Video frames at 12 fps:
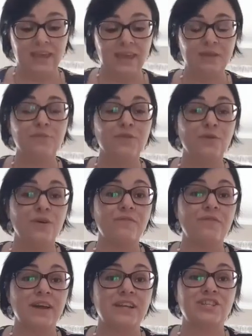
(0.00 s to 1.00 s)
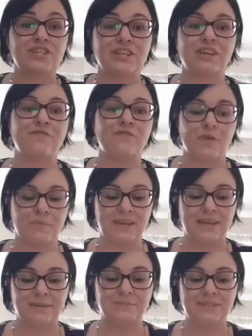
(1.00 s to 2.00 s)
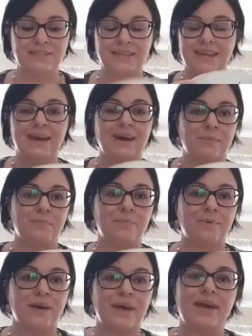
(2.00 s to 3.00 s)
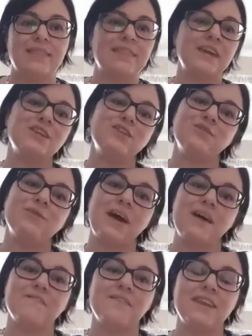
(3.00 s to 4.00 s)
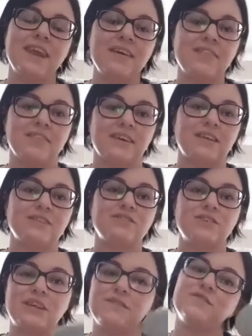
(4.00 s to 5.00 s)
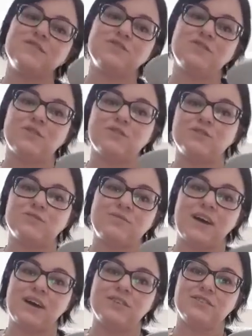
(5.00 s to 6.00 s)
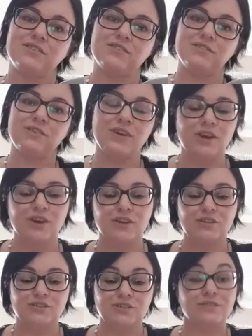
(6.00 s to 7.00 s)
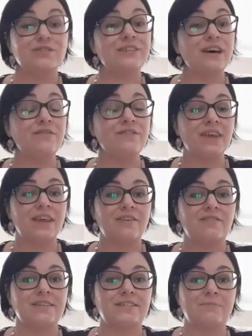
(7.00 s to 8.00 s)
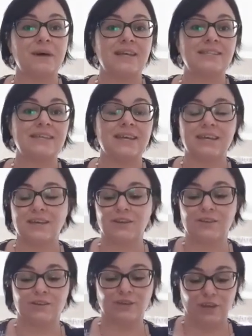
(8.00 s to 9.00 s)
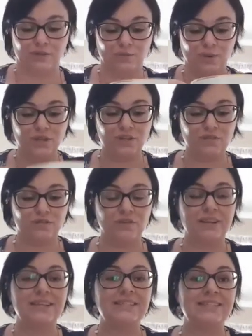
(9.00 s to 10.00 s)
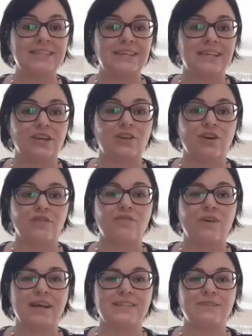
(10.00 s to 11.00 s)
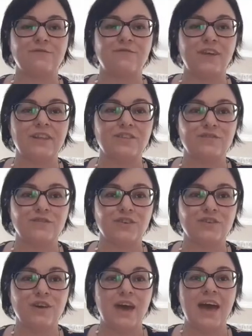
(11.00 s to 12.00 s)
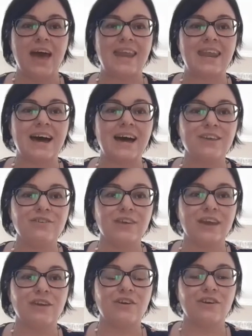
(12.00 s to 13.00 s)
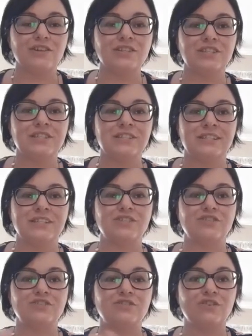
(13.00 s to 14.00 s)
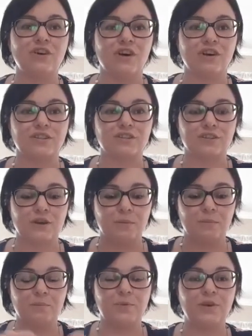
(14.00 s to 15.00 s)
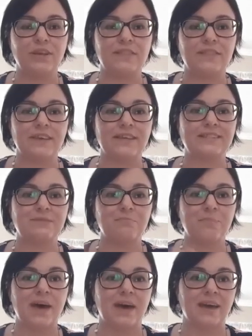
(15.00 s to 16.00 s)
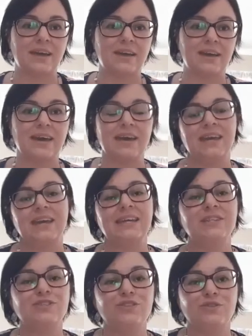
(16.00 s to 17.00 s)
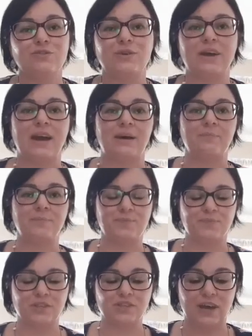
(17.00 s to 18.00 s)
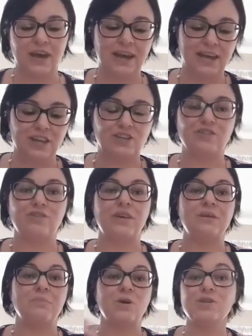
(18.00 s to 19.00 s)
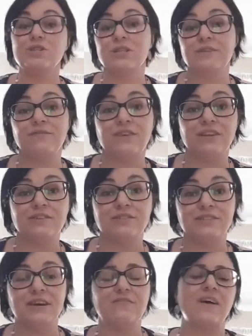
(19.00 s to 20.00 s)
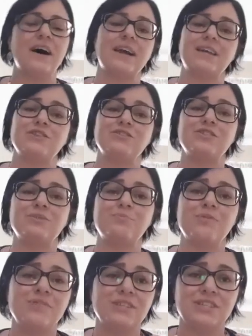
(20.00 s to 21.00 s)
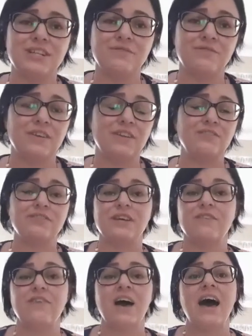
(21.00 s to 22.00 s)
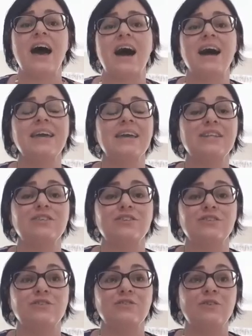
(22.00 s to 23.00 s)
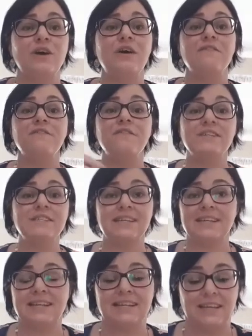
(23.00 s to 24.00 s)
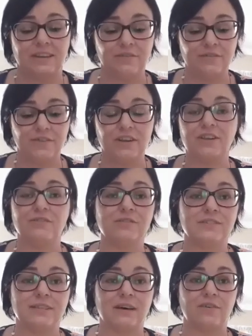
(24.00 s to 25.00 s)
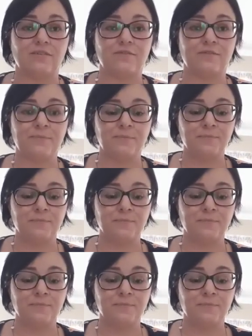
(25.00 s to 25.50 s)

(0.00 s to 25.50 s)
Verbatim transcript: If you are functioning from an empty cup, then you have nothing to give to those around you. So self-care is about taking a look at what you've realistically got right in front of you and how you can consciously start putting things back into your cup so, how can you emotionally fill yourself? How can you spiritually fill yourself? How can you physically fill yourself?